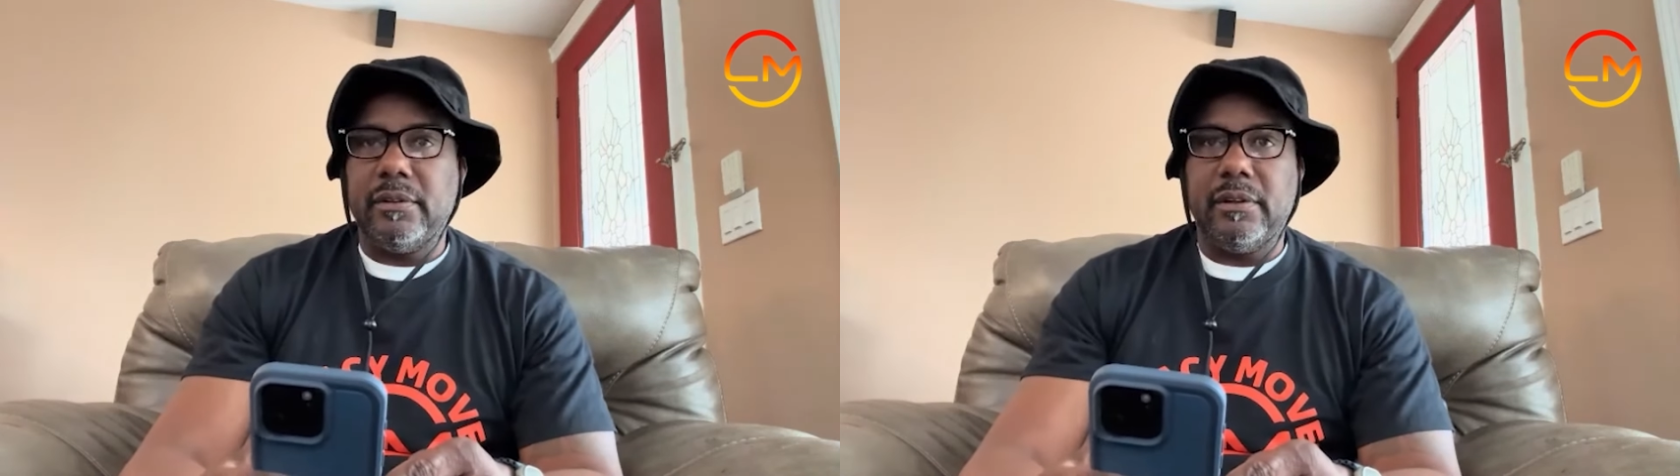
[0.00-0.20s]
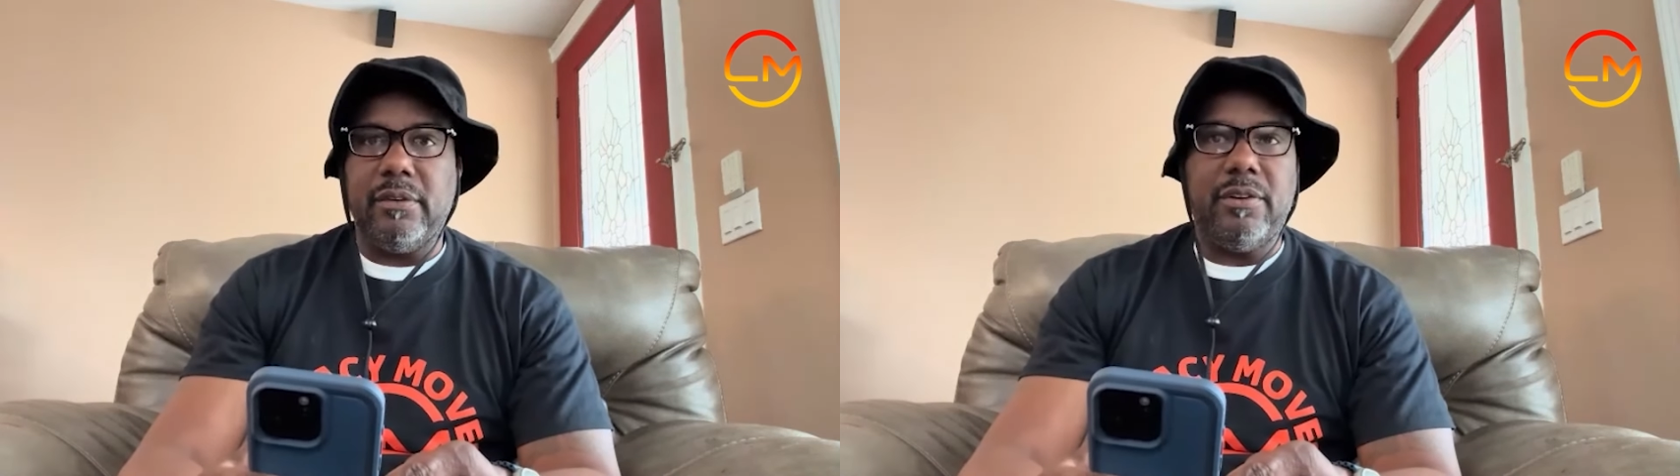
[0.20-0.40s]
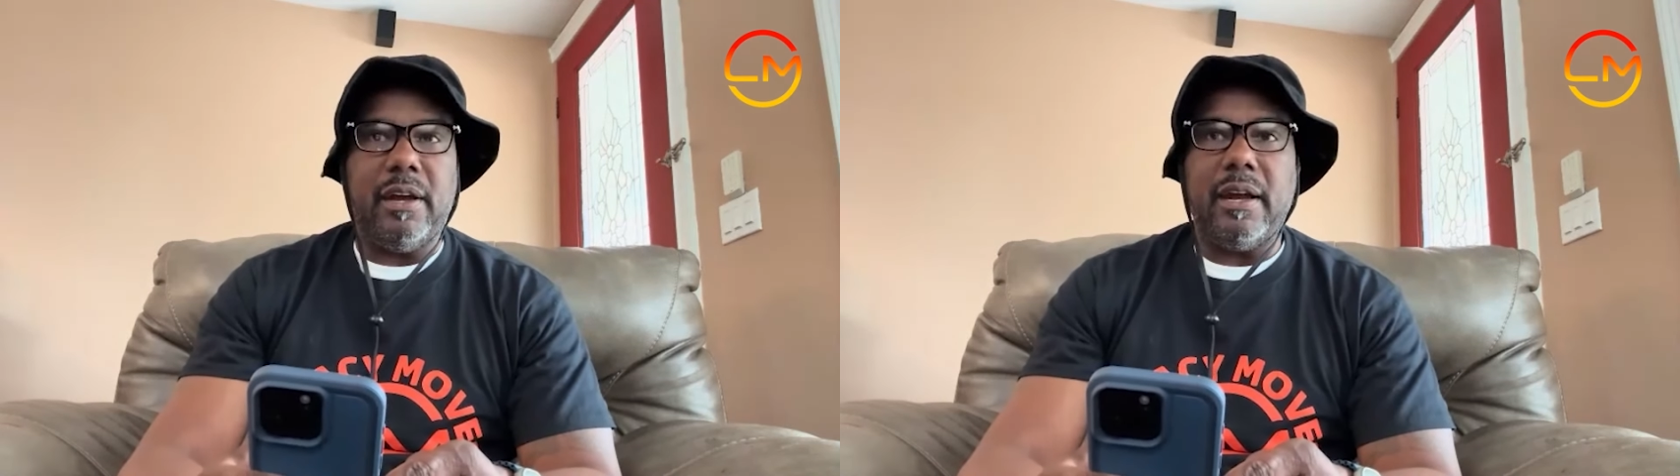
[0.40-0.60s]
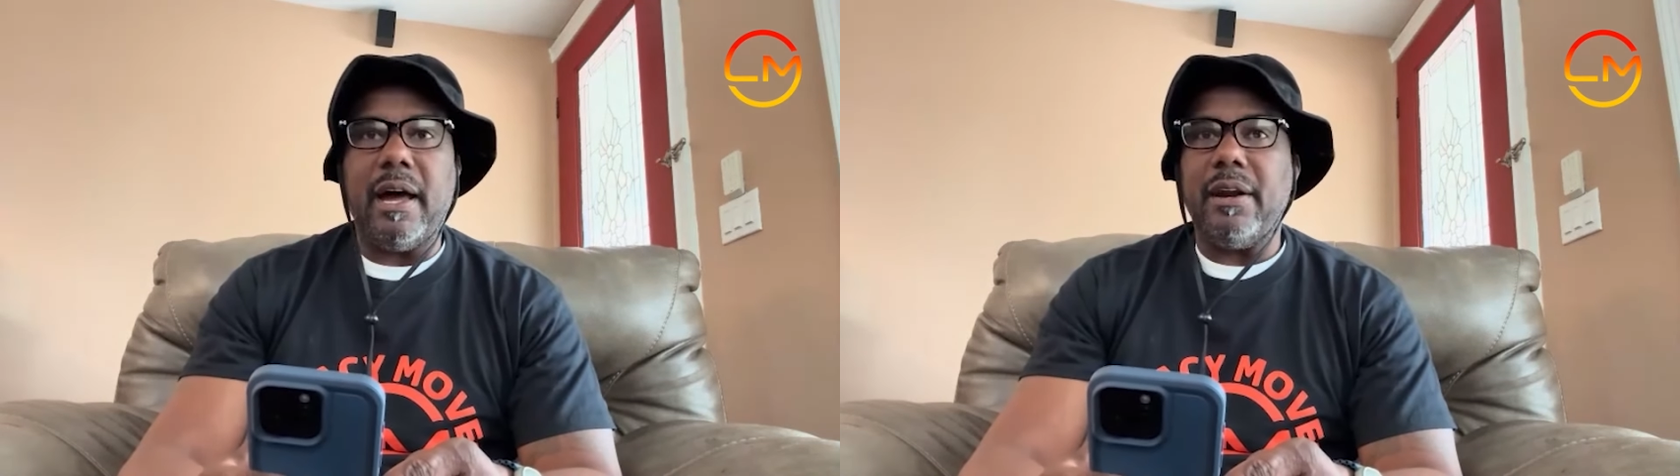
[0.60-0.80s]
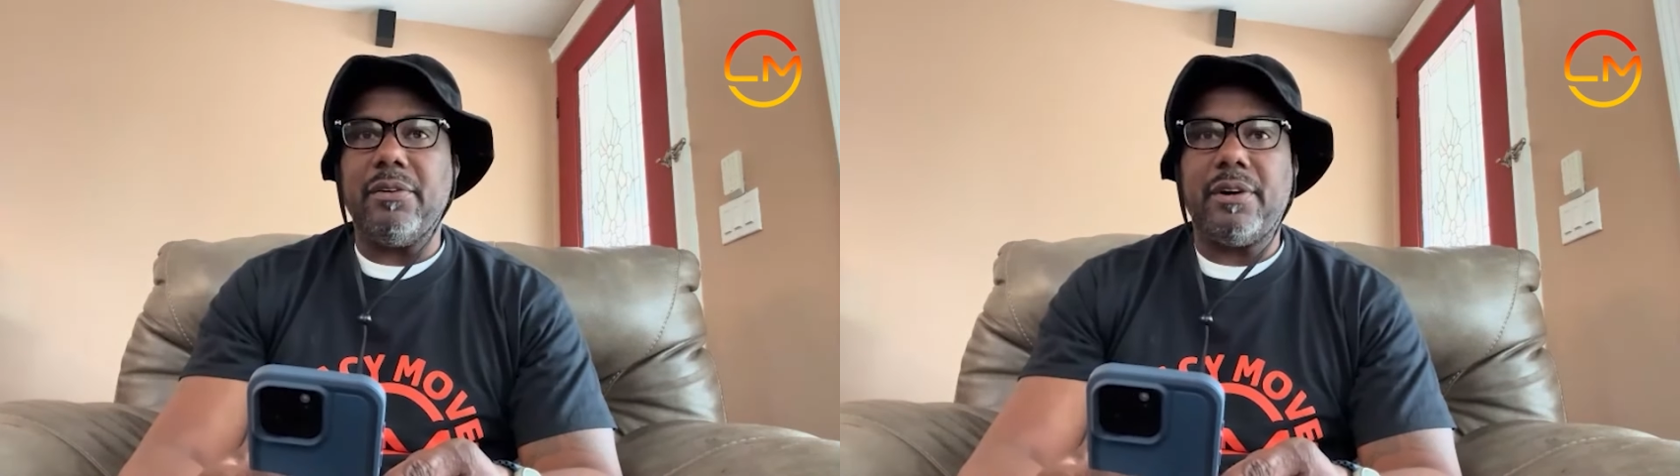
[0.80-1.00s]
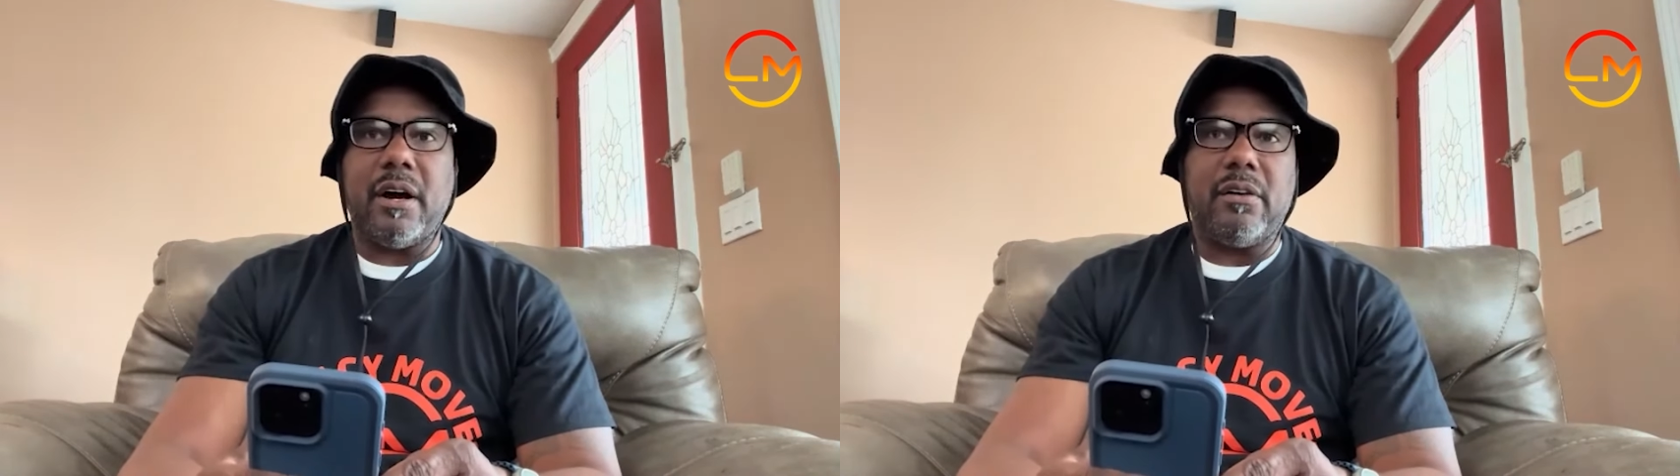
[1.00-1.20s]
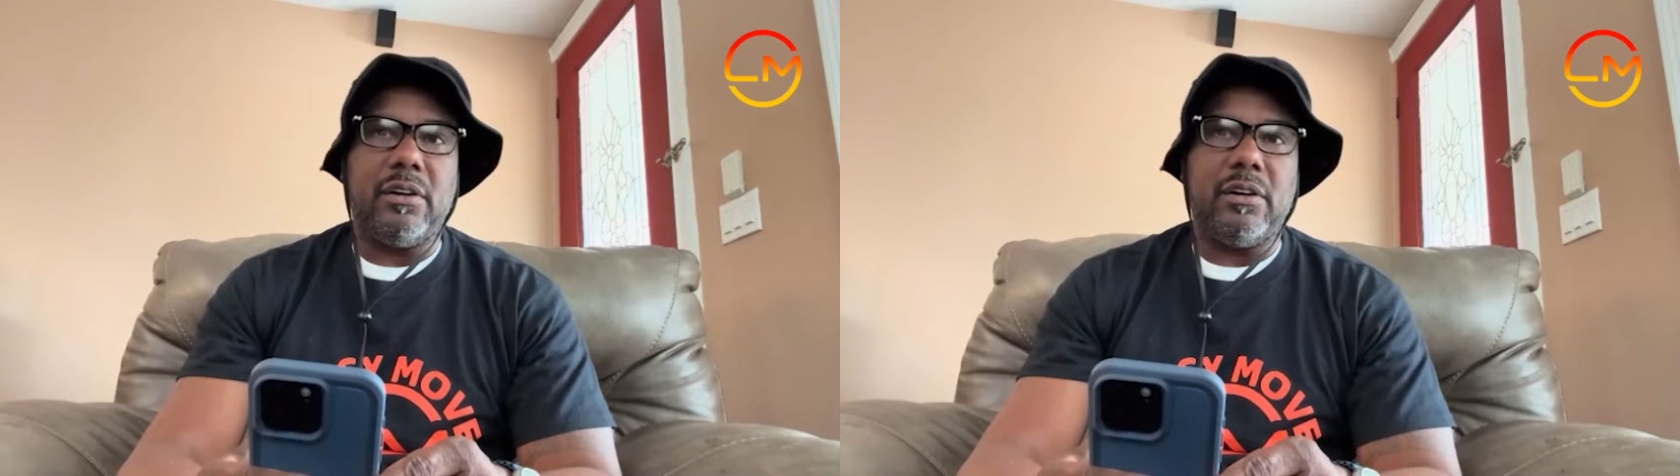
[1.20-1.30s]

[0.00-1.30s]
If you ain't got no dog,